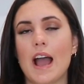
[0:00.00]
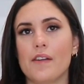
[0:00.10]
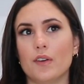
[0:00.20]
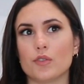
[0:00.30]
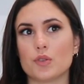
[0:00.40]

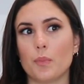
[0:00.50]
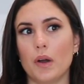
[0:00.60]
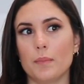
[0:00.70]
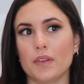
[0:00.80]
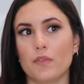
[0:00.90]
I've also
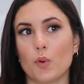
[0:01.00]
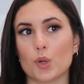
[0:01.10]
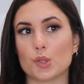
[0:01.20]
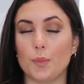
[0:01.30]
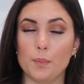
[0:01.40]
bought
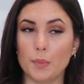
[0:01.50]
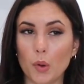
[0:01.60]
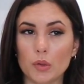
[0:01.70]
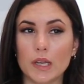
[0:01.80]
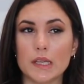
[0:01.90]
before some
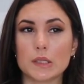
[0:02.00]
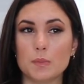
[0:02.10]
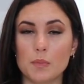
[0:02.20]
boneless